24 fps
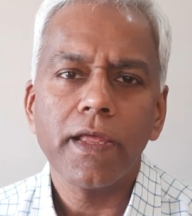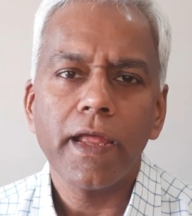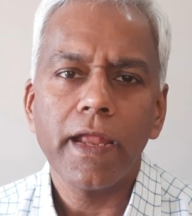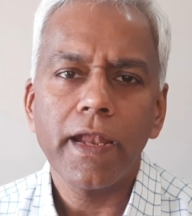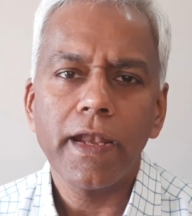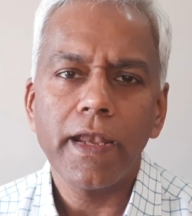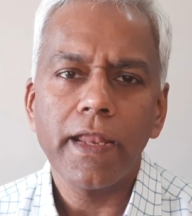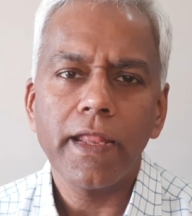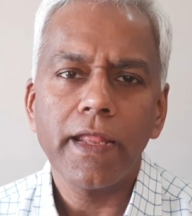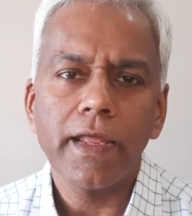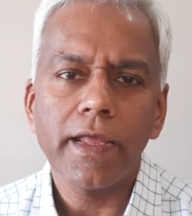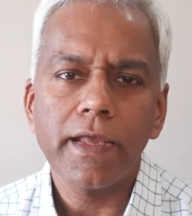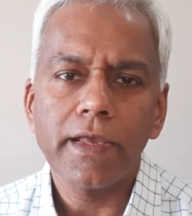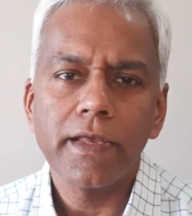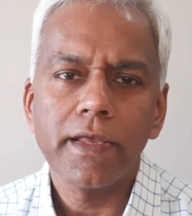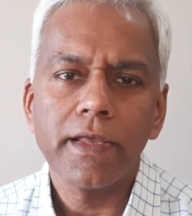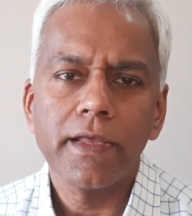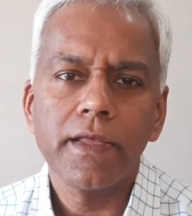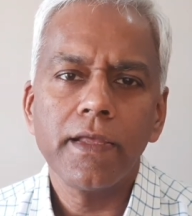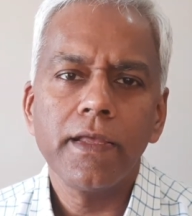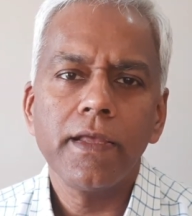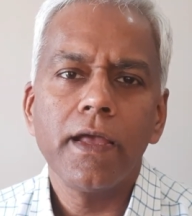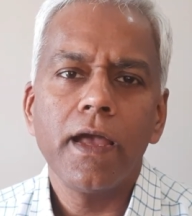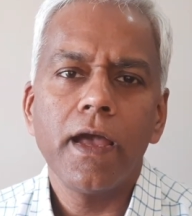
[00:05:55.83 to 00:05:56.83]
headache,
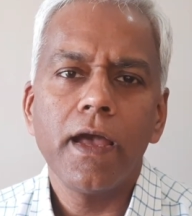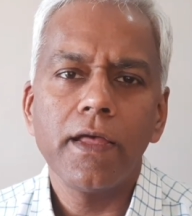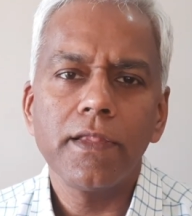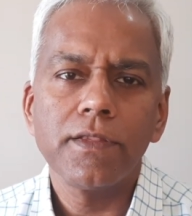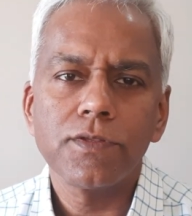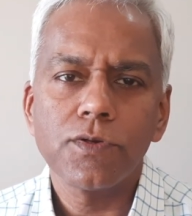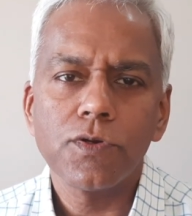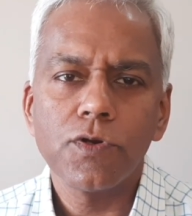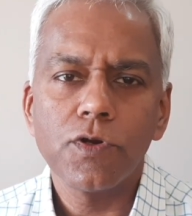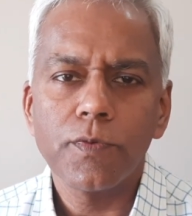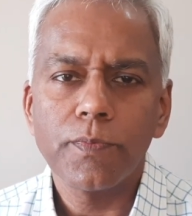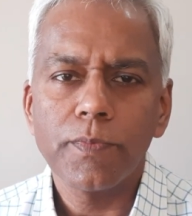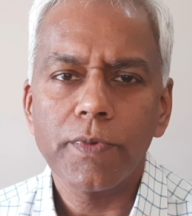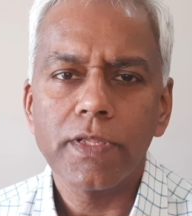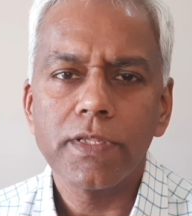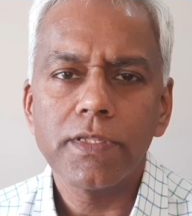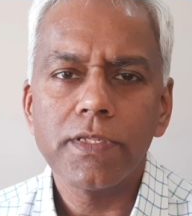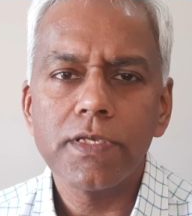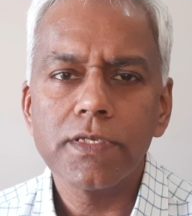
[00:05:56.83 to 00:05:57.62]
and throat pain.